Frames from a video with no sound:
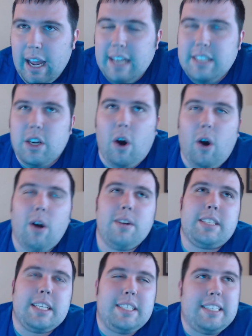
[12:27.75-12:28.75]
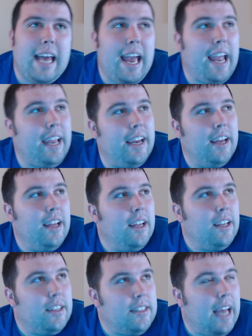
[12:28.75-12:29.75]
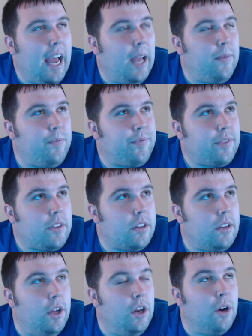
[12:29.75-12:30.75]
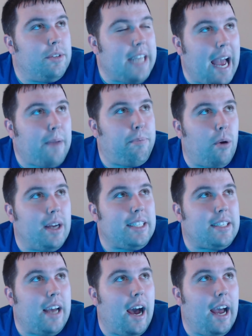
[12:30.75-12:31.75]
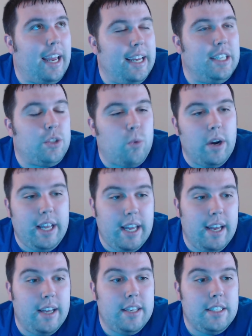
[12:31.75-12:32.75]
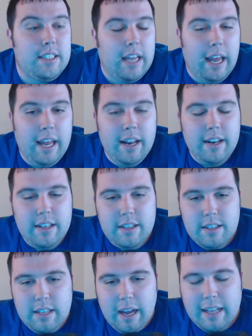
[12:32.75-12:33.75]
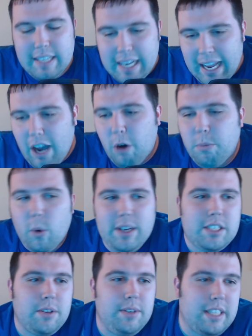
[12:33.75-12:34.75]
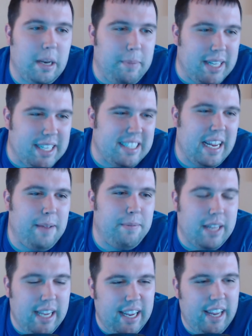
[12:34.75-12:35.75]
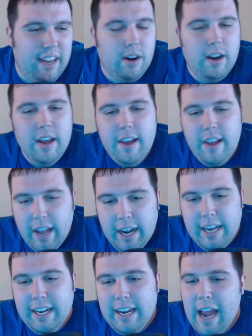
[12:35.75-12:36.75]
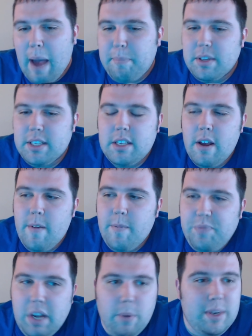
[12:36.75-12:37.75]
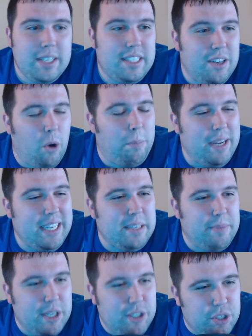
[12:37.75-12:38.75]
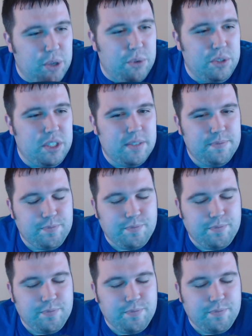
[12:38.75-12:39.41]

it's hard to say that, you know, Dak Prescott is what he is in at the Cowboys, so he's going to be the same thing here in Indianapolis. There would still be some issues,